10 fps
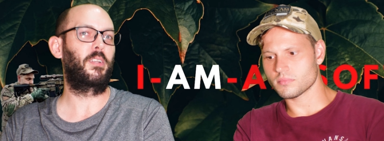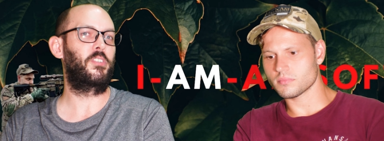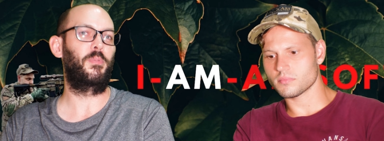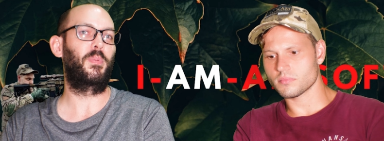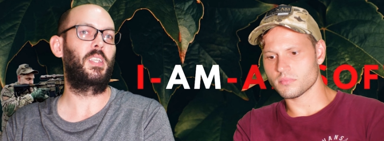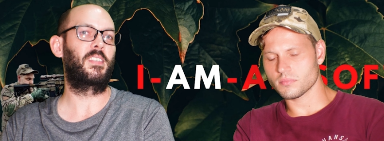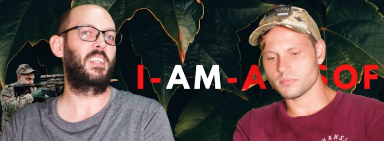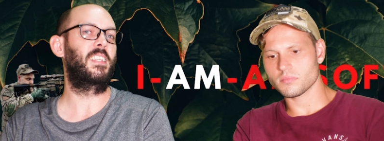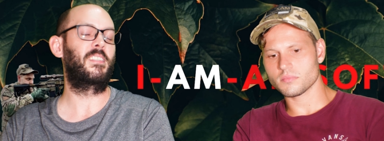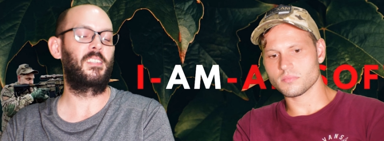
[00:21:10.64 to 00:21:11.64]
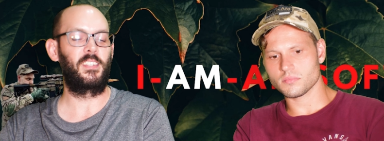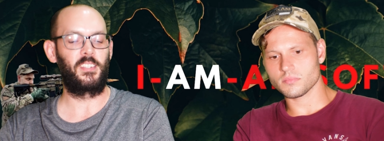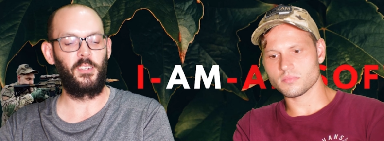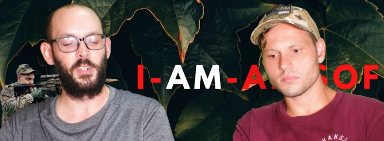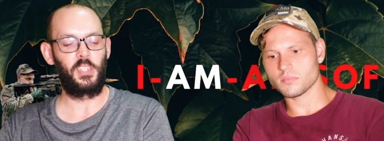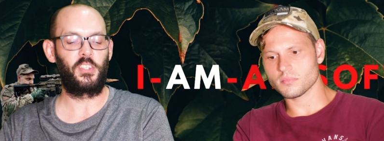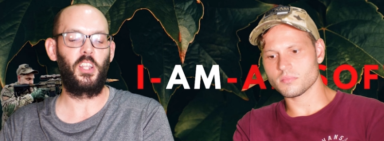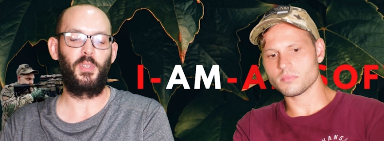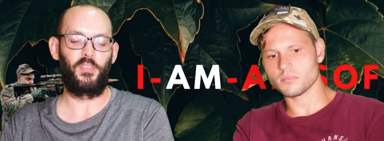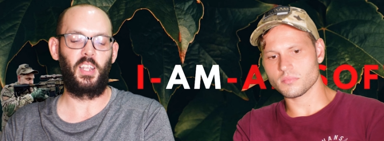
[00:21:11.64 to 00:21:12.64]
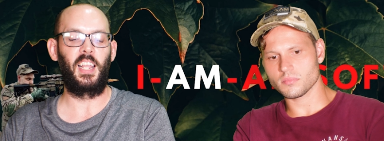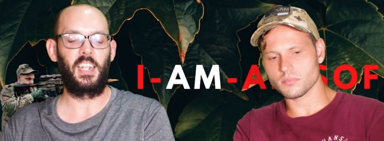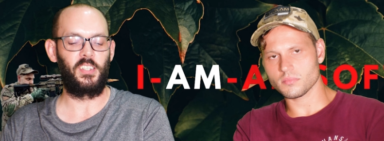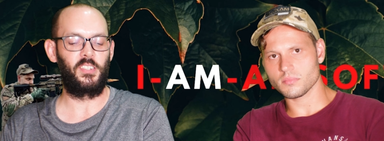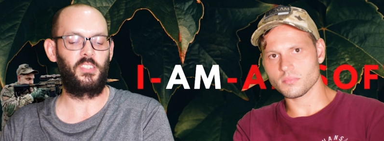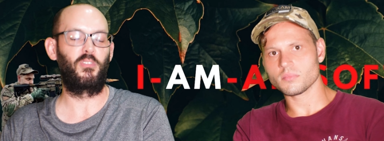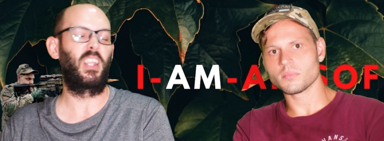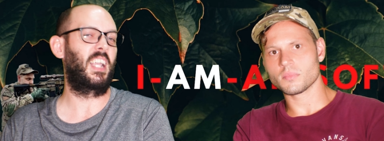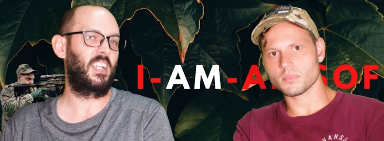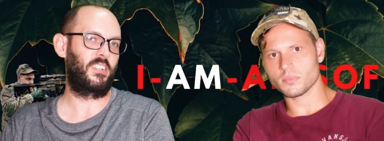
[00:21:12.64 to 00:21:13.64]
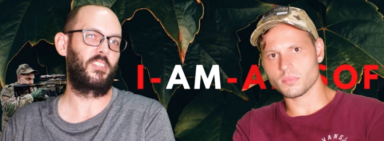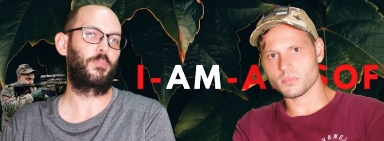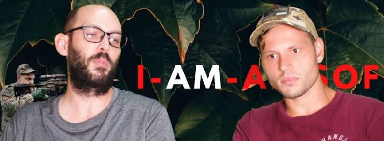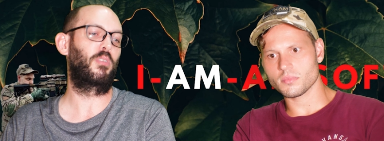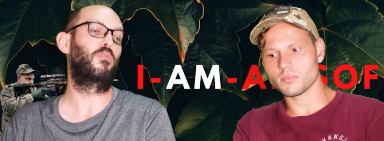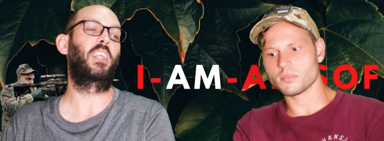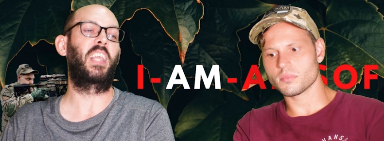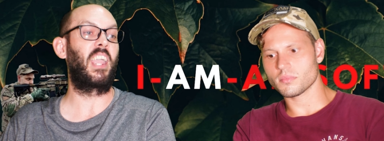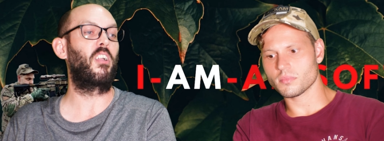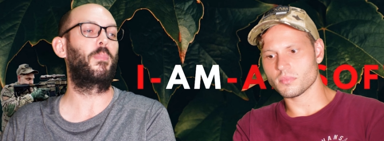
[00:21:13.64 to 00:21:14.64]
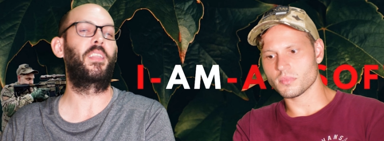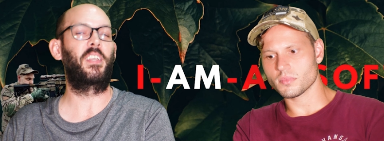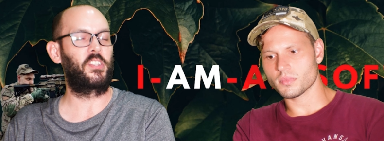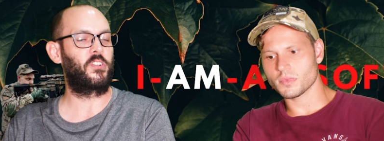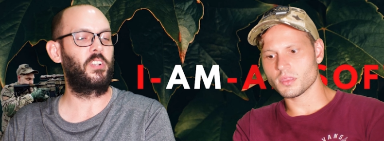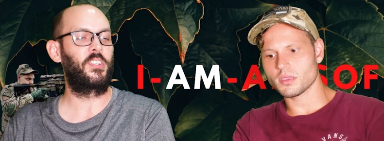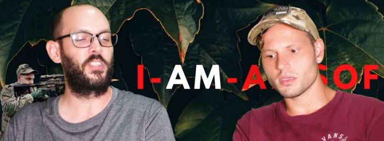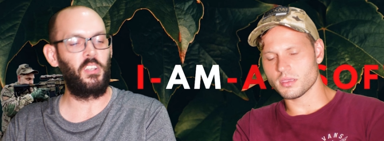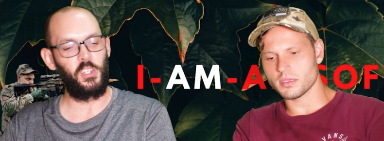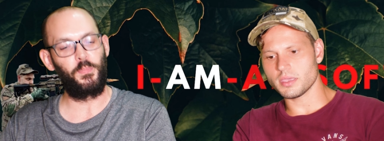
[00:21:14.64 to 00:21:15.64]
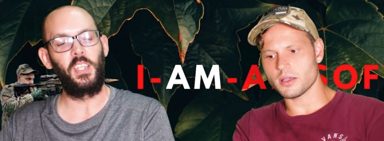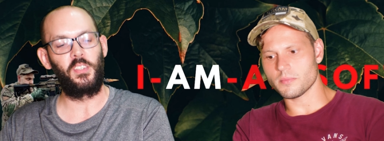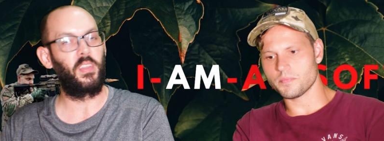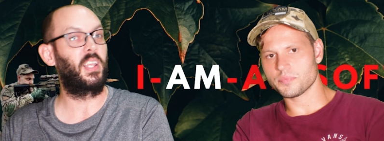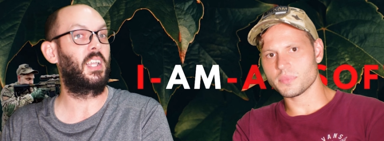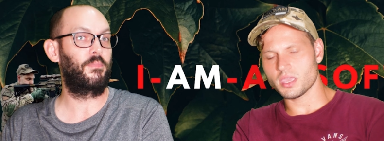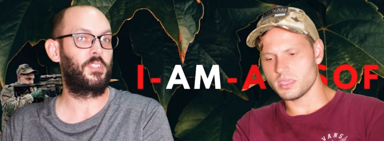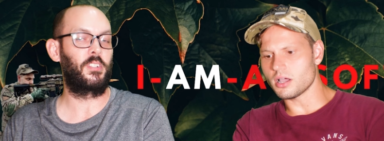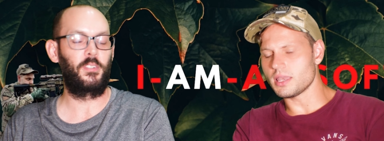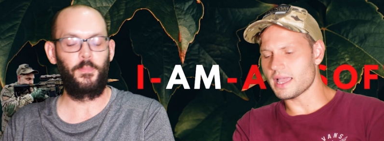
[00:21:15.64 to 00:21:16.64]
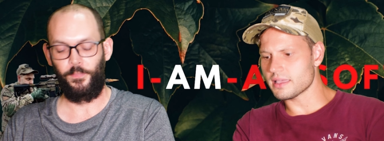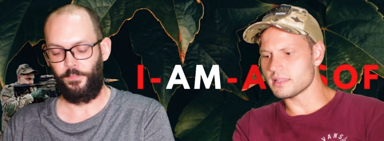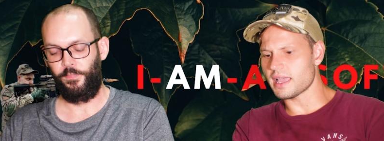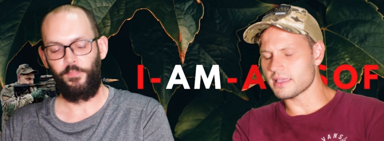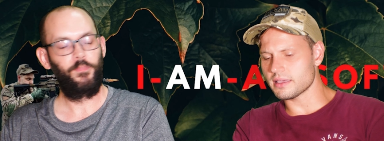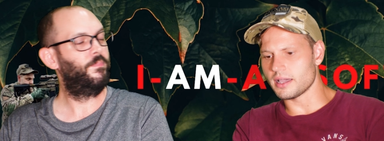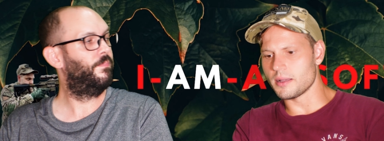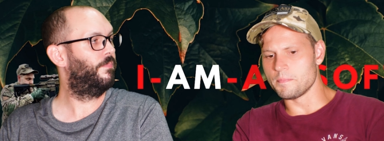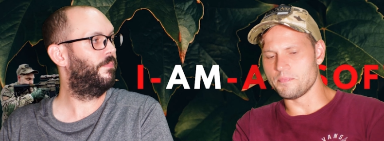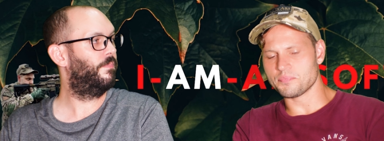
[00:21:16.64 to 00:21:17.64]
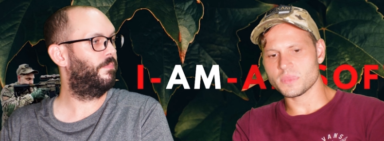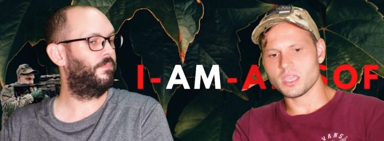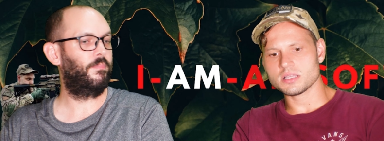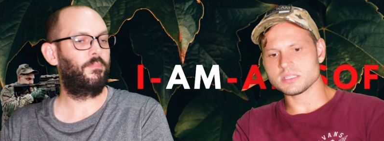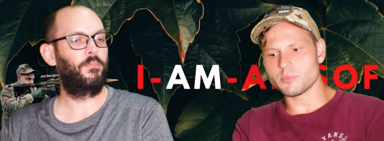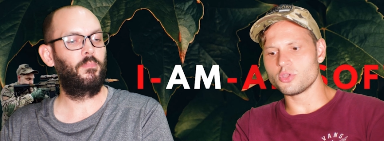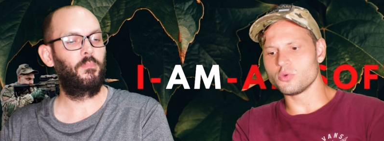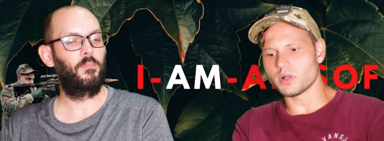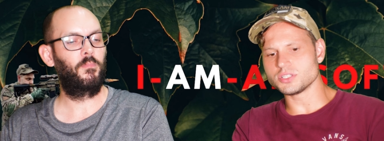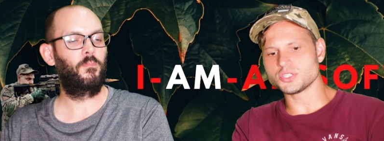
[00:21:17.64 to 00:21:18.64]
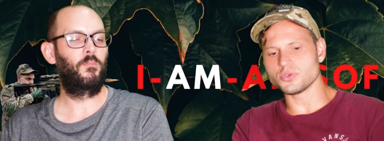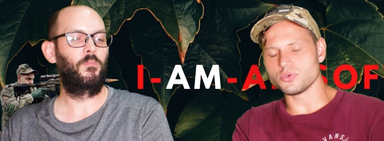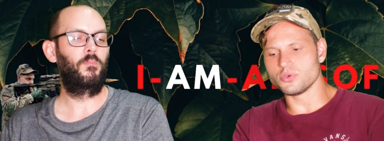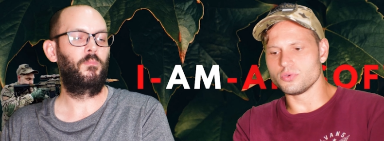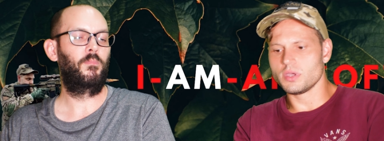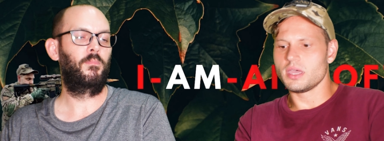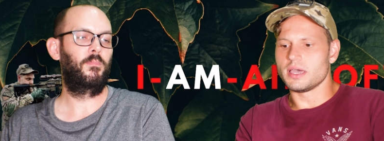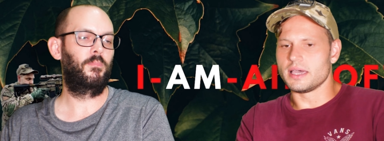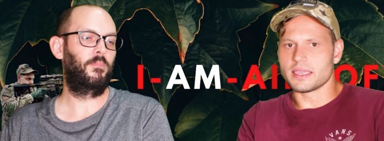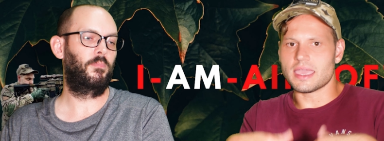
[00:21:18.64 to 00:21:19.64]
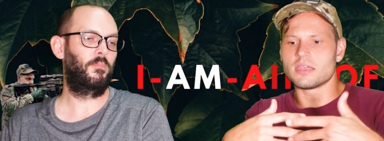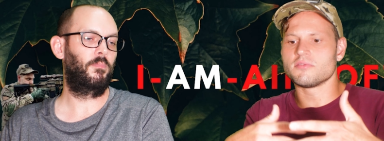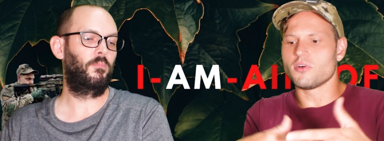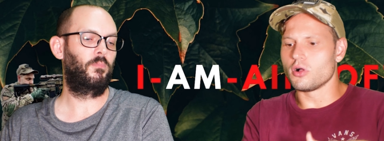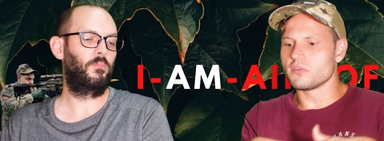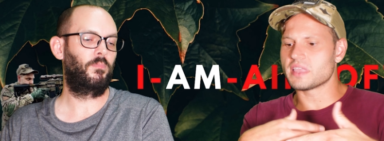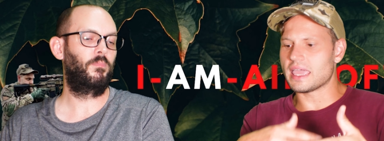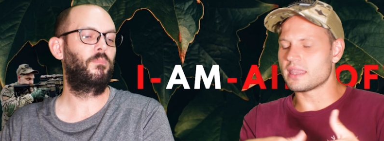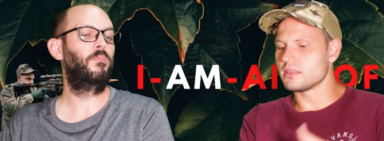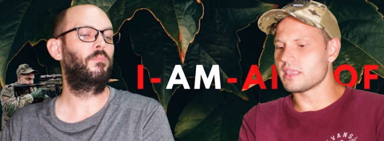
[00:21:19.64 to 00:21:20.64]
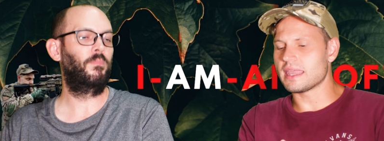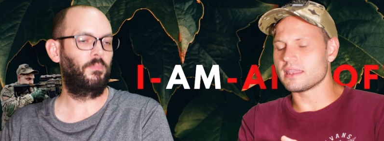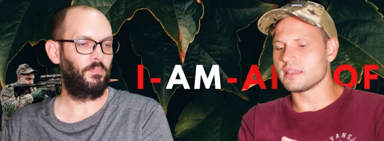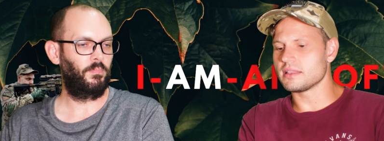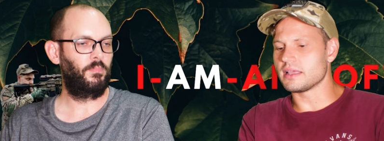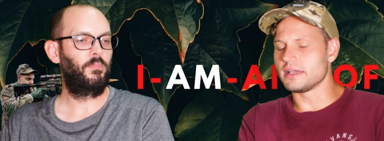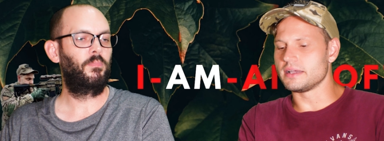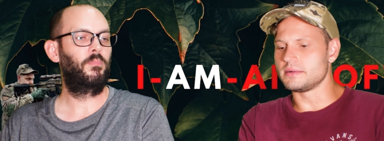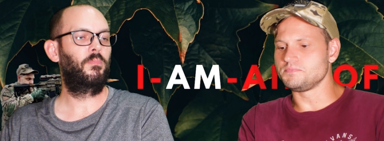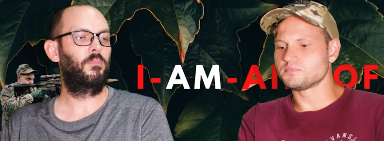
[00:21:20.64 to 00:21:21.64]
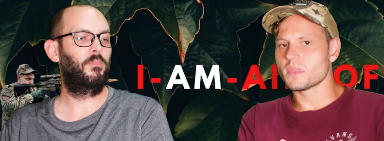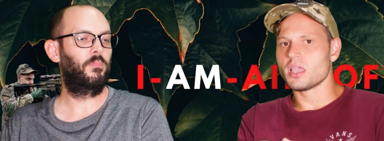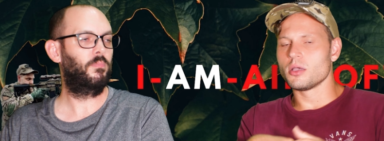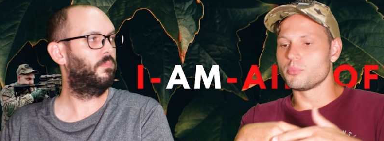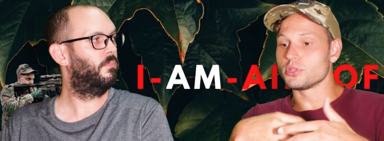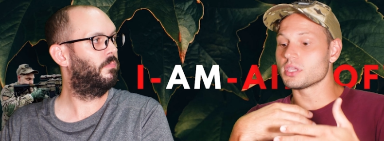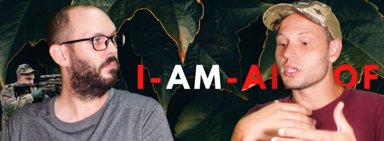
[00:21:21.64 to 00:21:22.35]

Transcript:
Speaker 1: mag GBBs that easily. So it's, it's going to be for collectors, reenactors, people who really care about the history. It's a nice yeah. piece for that.
Speaker 2: So. Yeah, like like um, someone who wants to uh, get involved, get in, get in. Um, put